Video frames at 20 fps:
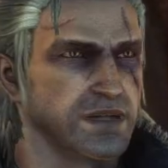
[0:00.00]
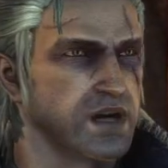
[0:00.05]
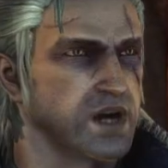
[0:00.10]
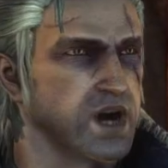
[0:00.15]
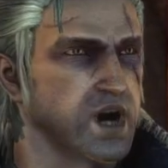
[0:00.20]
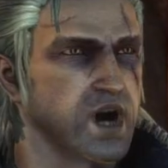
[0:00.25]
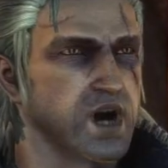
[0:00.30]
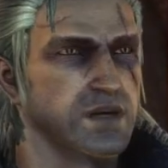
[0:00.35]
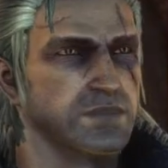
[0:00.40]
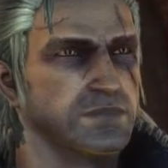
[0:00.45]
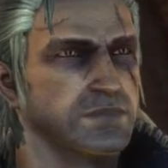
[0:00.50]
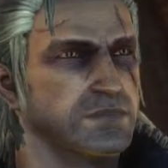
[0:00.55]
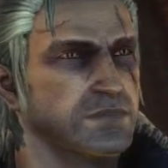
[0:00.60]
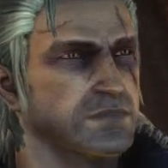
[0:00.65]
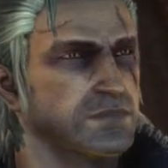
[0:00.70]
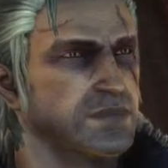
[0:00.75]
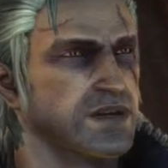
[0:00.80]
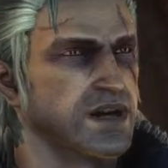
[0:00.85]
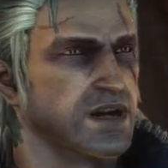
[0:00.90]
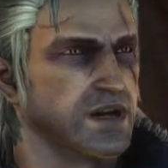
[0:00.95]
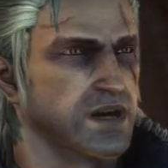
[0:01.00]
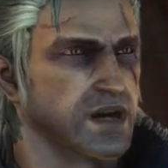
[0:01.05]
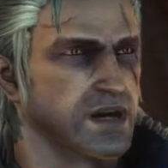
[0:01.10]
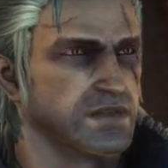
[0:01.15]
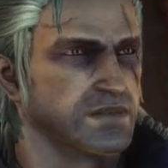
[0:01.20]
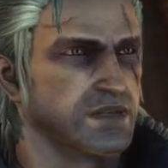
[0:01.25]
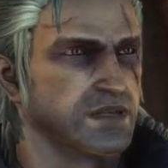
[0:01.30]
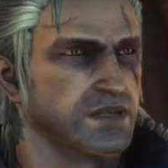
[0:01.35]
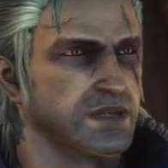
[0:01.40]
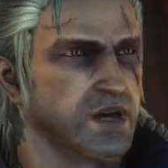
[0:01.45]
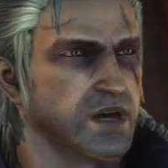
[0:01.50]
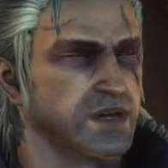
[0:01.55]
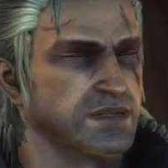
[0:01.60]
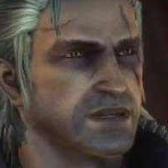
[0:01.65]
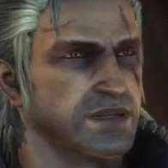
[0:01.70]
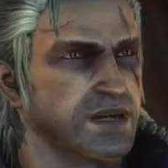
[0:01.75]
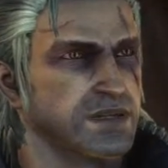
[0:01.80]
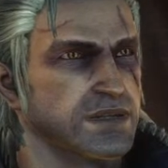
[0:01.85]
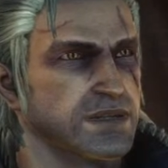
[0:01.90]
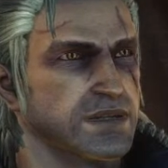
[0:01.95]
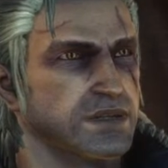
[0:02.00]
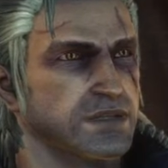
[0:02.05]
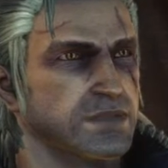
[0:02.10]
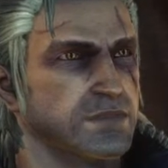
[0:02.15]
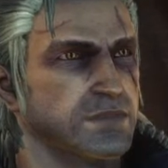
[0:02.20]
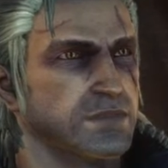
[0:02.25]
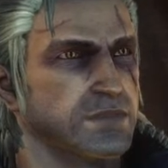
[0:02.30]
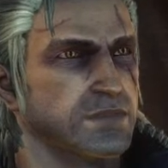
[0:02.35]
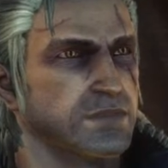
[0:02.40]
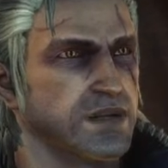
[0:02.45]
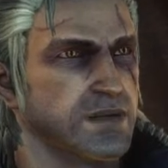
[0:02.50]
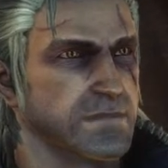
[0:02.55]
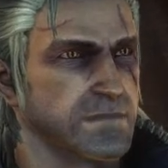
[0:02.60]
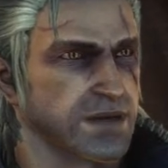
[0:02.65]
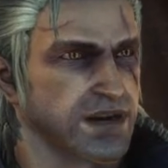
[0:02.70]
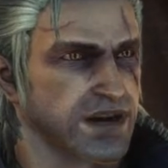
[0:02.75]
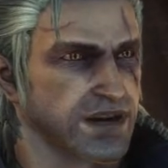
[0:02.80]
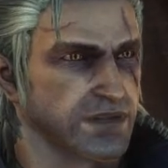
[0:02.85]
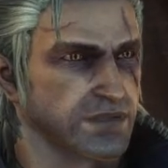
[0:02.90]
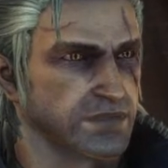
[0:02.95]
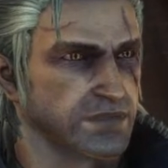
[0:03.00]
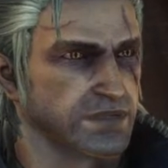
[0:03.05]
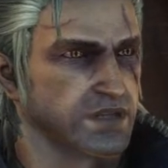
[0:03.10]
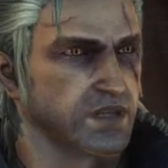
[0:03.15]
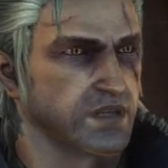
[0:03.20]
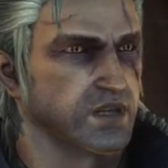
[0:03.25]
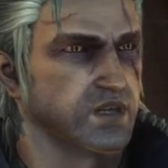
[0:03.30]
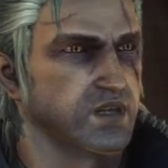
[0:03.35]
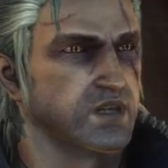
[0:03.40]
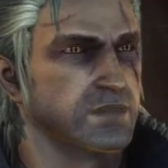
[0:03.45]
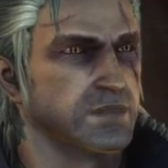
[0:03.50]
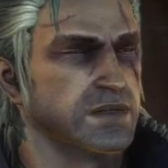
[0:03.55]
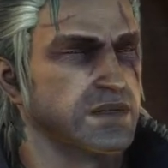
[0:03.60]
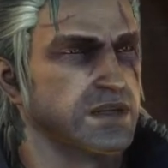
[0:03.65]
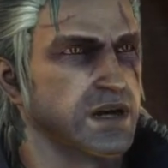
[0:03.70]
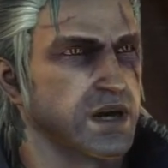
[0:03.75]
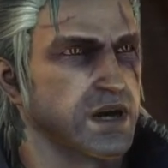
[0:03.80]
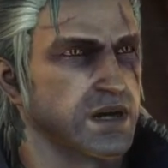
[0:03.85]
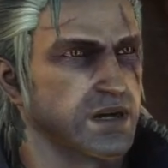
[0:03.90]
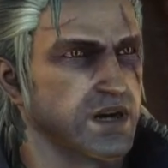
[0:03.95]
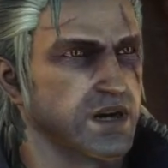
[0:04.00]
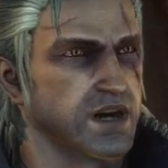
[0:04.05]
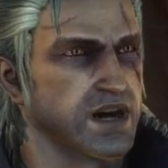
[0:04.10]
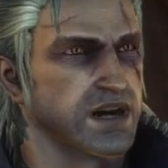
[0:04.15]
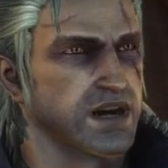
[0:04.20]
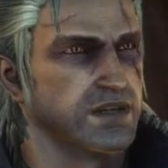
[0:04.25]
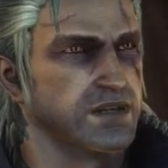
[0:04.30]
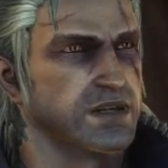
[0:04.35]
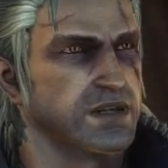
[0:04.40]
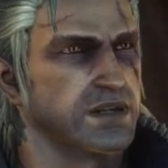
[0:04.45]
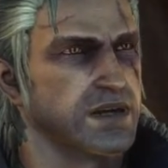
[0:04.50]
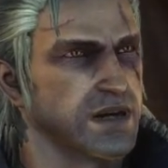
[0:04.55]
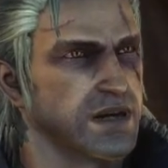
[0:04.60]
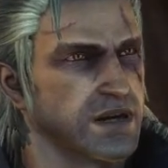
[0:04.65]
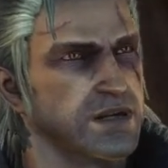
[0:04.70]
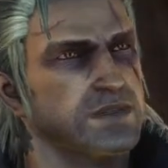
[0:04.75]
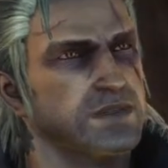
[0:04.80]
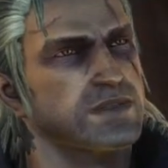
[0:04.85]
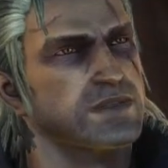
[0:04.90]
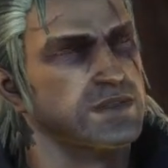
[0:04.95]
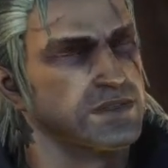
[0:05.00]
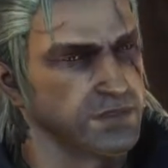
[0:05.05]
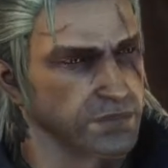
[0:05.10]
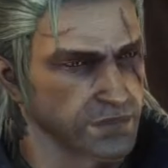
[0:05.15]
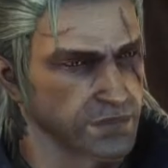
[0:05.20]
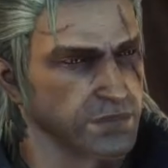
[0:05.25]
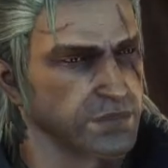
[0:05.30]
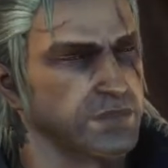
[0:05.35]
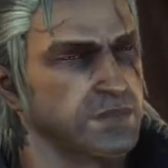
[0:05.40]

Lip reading: think so. I know a few sorceresses. They're mean, true, but they also want results.